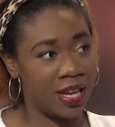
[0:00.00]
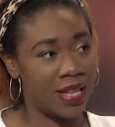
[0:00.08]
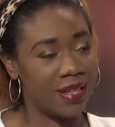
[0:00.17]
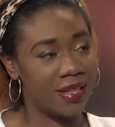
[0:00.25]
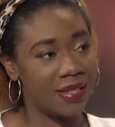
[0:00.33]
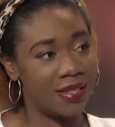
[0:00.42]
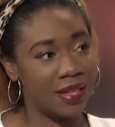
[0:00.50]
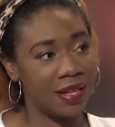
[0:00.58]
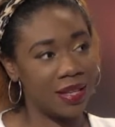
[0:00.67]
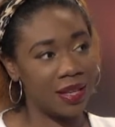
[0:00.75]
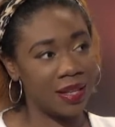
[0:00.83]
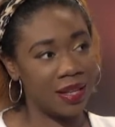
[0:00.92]
there's
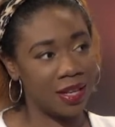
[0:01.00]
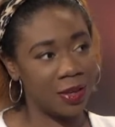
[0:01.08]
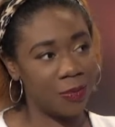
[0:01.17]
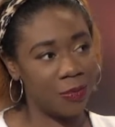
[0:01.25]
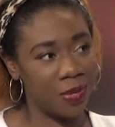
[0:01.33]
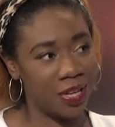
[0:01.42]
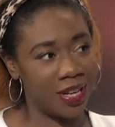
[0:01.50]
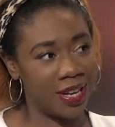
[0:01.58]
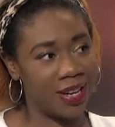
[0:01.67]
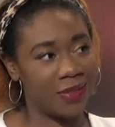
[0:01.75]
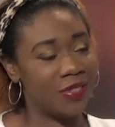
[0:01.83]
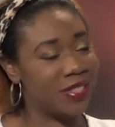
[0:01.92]
still a little bit
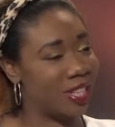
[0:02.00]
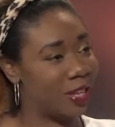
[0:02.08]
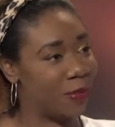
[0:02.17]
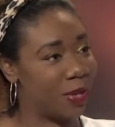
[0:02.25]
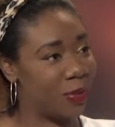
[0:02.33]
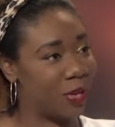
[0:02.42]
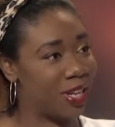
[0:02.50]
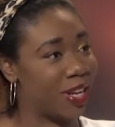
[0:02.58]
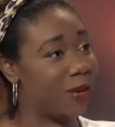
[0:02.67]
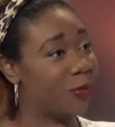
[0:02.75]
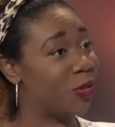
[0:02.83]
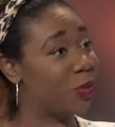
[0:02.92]
of stigma when it
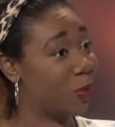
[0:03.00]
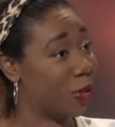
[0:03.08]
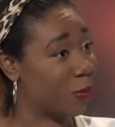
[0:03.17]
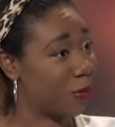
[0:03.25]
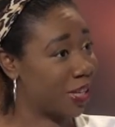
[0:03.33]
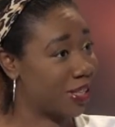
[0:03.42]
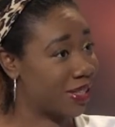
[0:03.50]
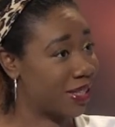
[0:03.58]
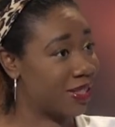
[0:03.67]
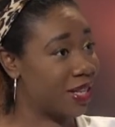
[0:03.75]
comes to workplaces.